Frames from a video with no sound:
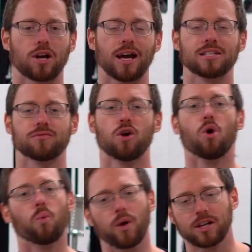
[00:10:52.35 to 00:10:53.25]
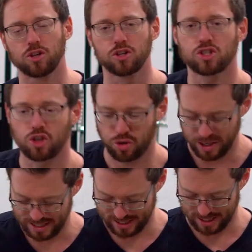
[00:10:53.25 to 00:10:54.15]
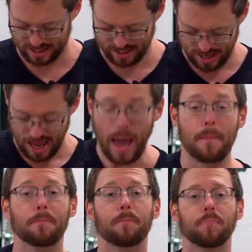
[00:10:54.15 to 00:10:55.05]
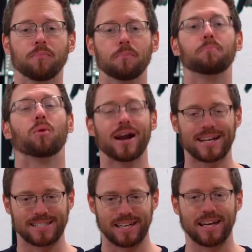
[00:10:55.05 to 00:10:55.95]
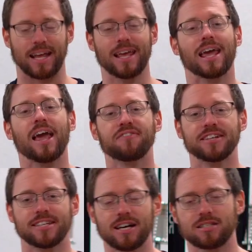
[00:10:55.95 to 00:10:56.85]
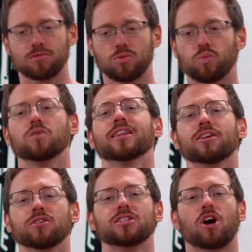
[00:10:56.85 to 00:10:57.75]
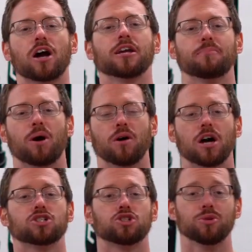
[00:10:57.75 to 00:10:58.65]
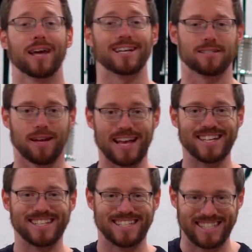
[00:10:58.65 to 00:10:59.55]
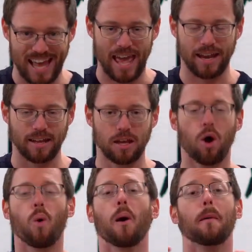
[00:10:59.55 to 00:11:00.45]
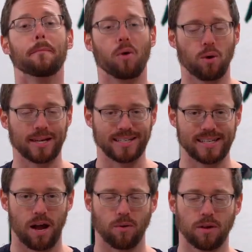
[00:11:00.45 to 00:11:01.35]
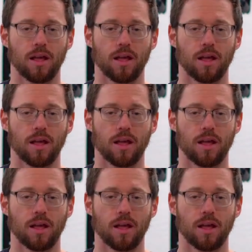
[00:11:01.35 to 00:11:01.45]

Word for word: kinds of wrinkles, creases, and breaks in it. If it does, we're literally talking about a shoe that is dead or broken down.